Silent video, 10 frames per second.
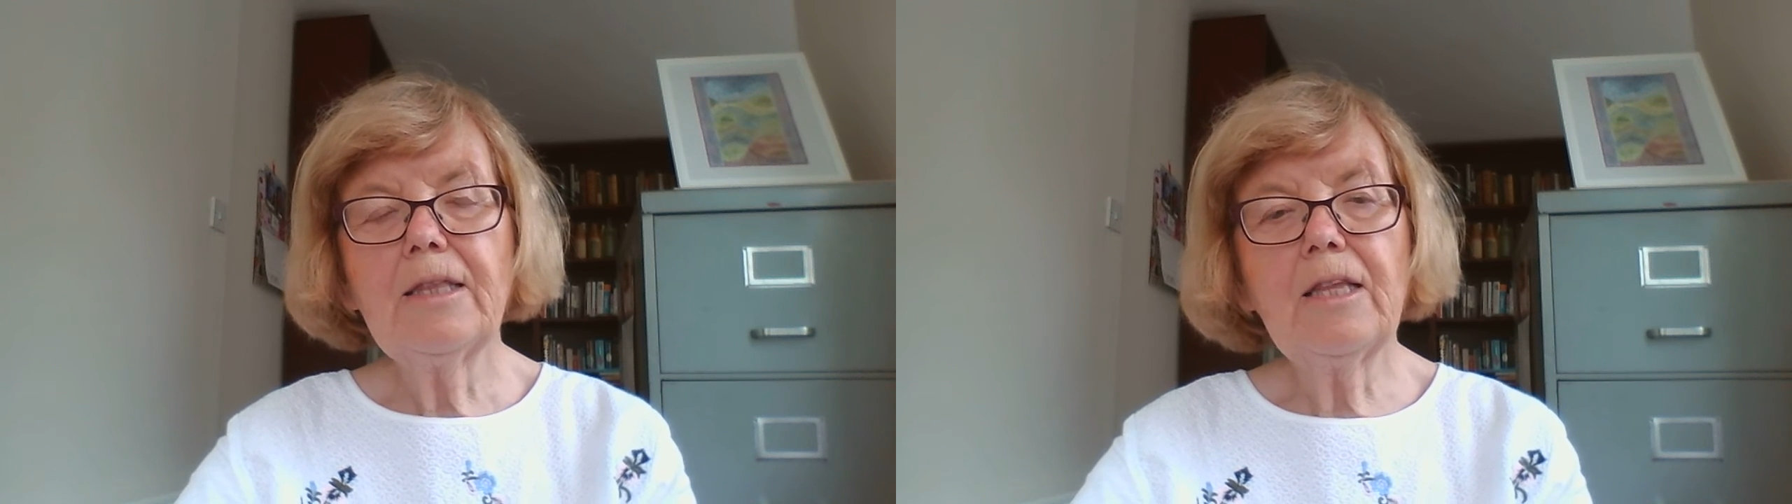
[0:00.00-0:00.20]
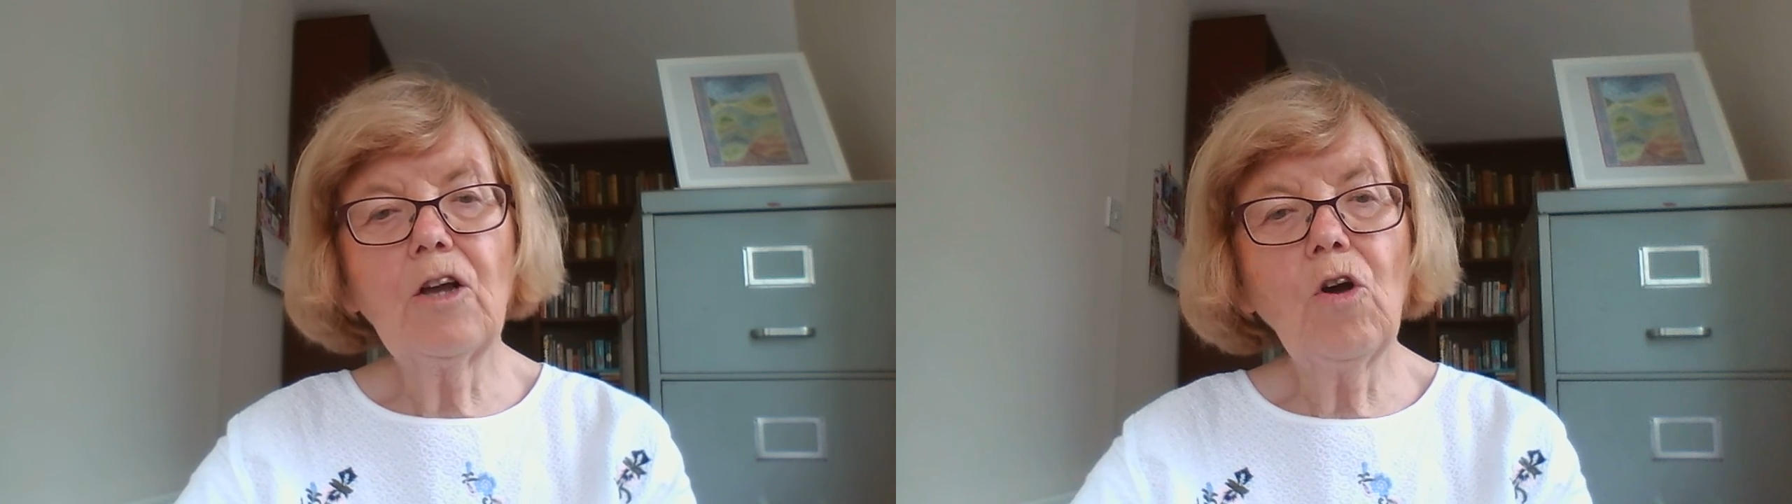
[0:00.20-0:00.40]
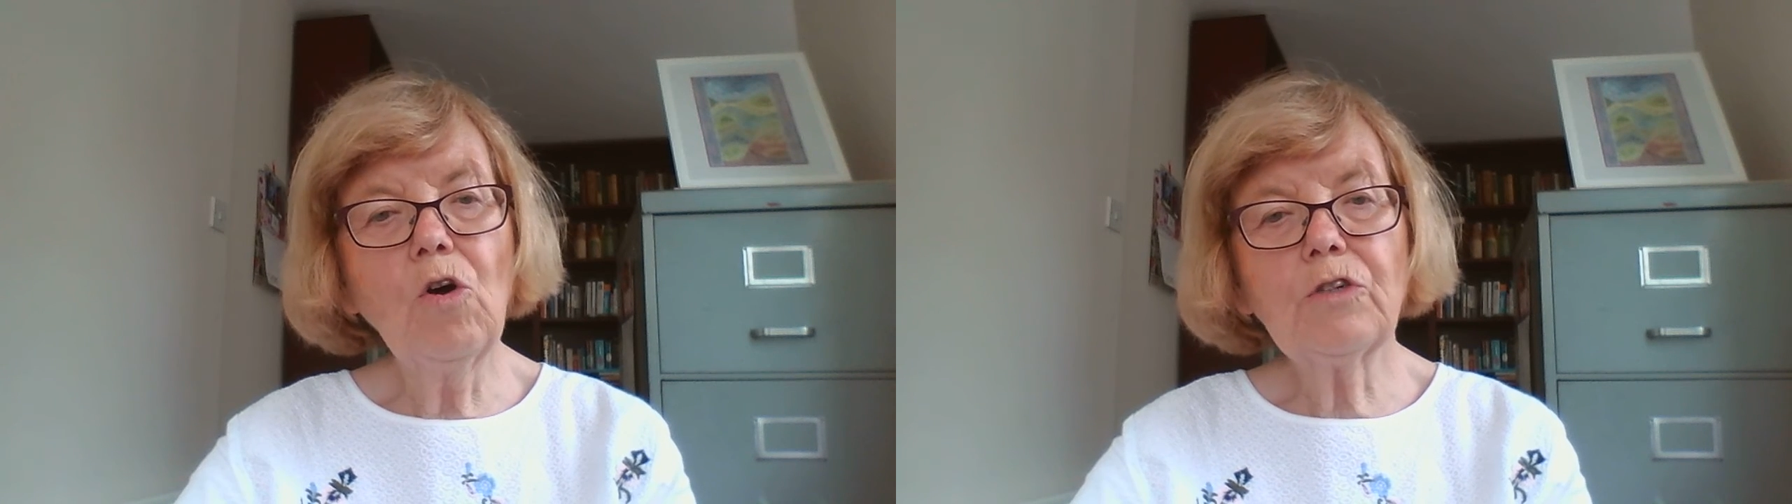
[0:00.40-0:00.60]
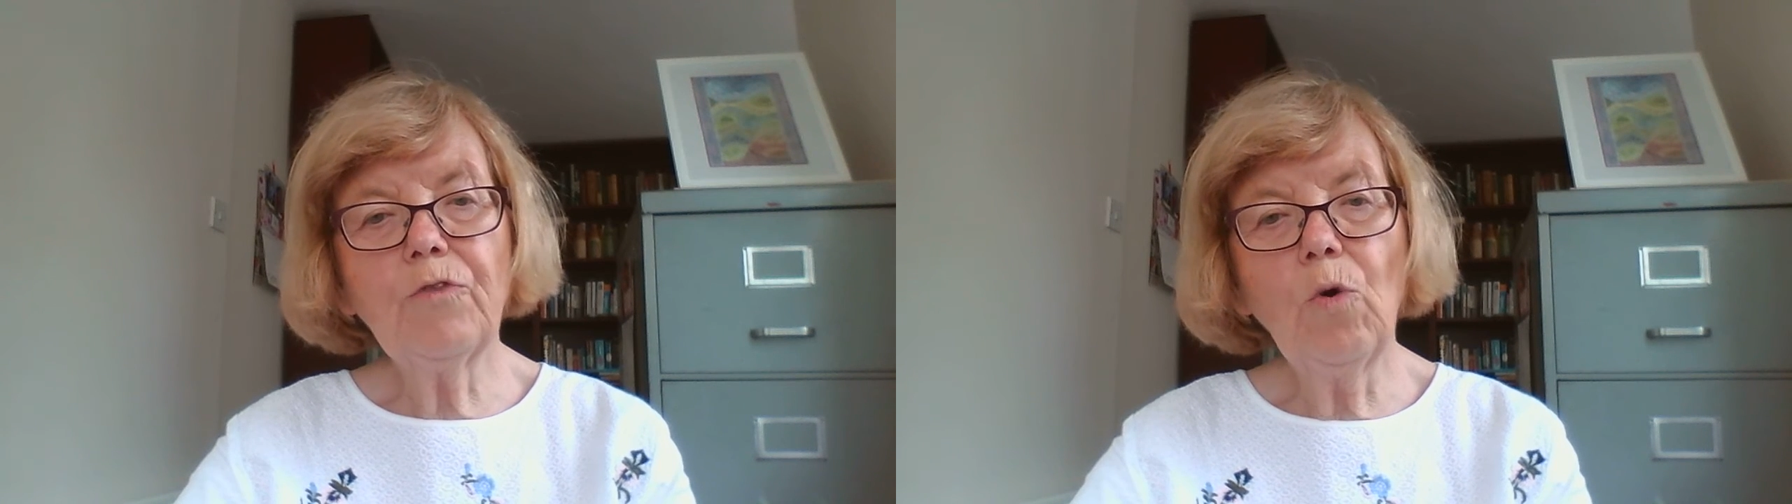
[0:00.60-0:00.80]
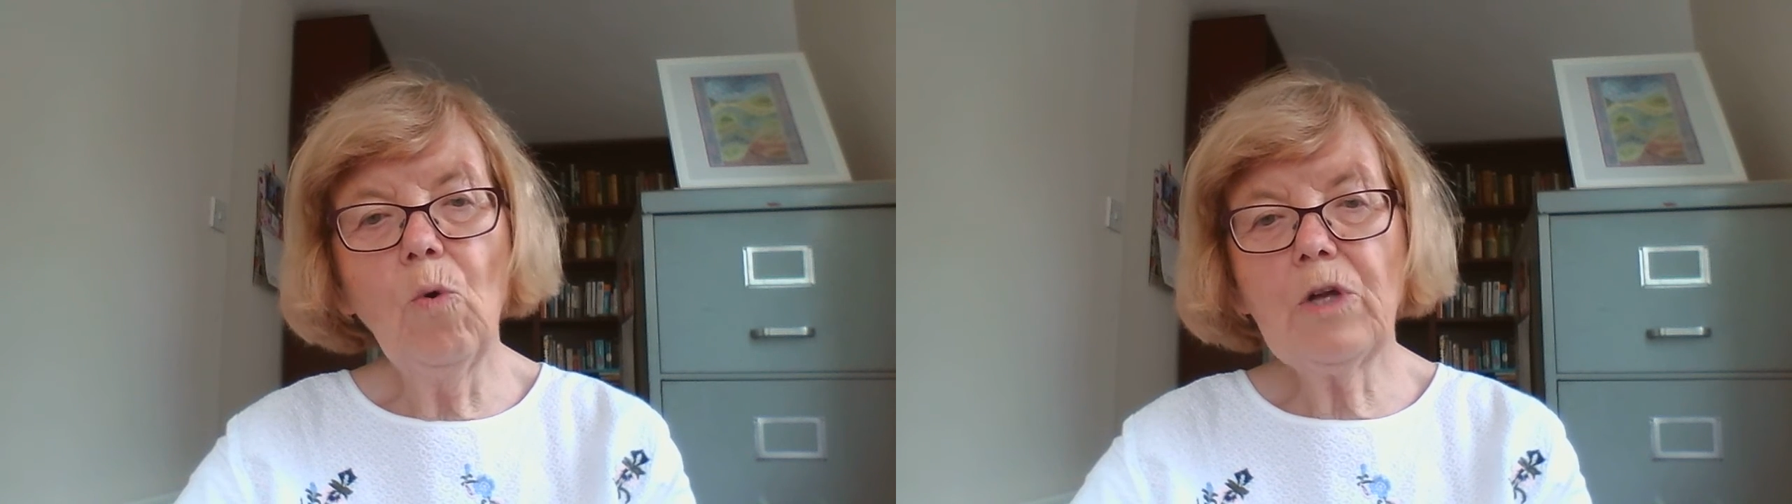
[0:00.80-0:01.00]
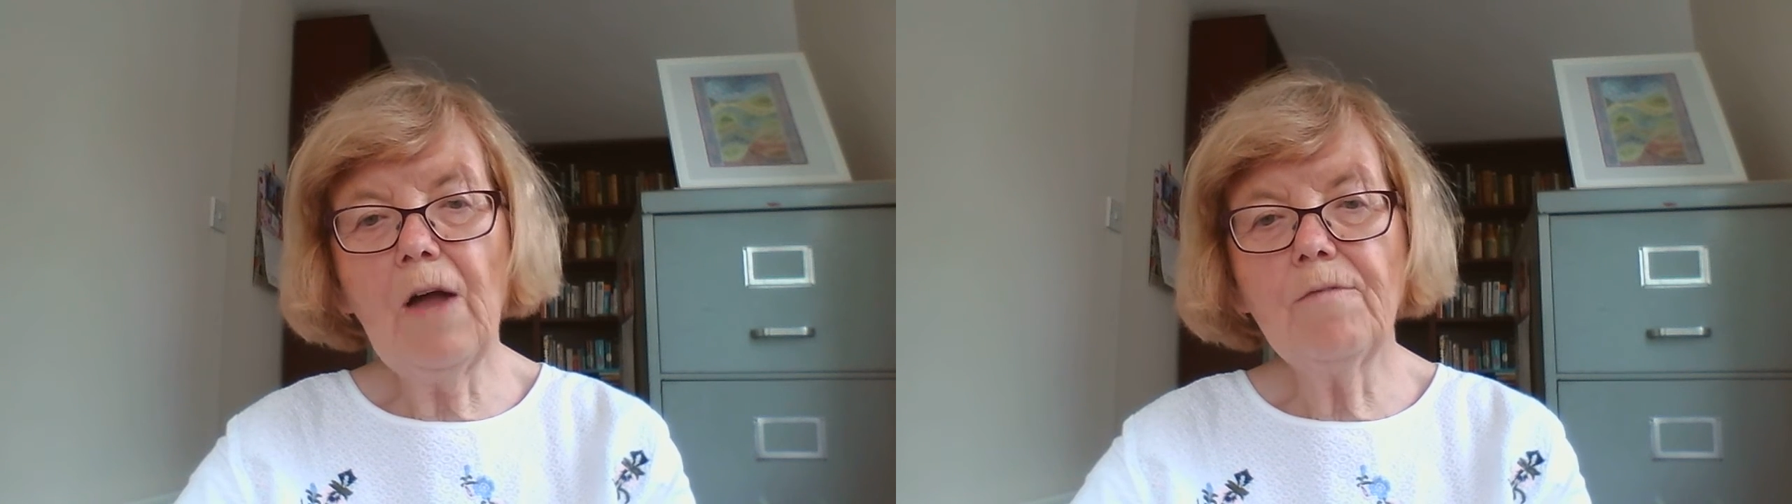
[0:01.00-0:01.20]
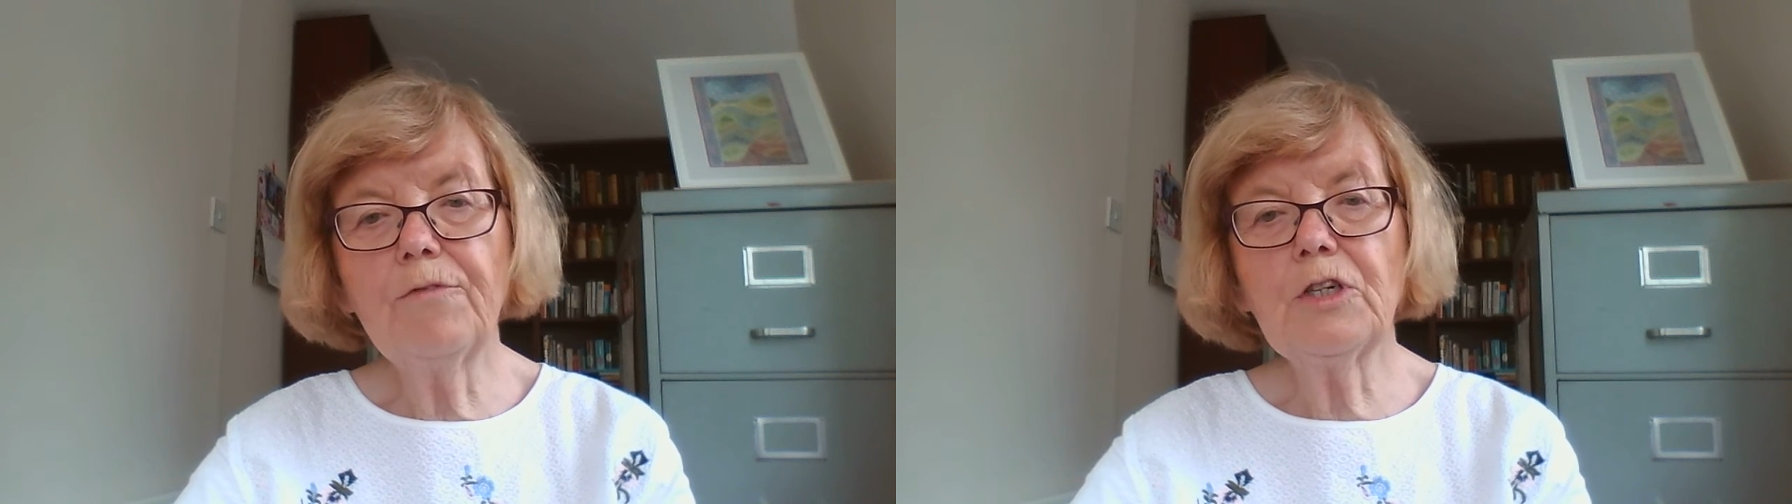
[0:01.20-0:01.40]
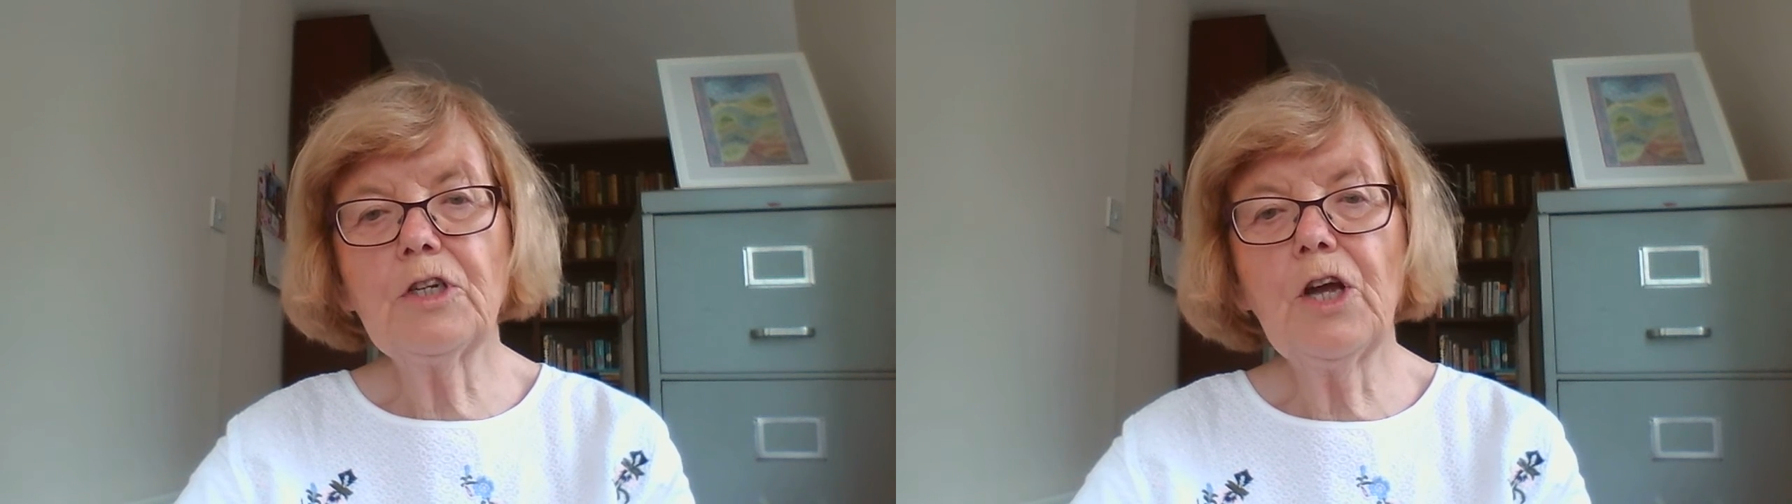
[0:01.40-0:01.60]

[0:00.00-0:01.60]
The God of all comfort